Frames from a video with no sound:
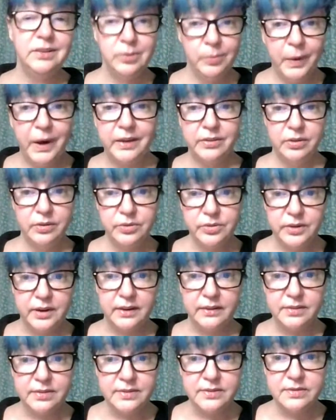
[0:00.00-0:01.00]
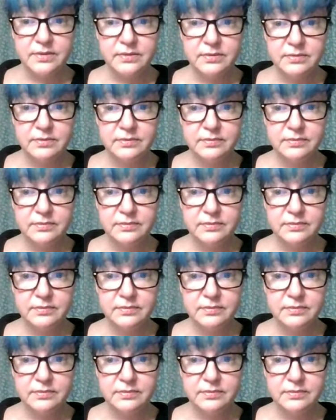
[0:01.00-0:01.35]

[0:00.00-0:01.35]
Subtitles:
to buy those tickets.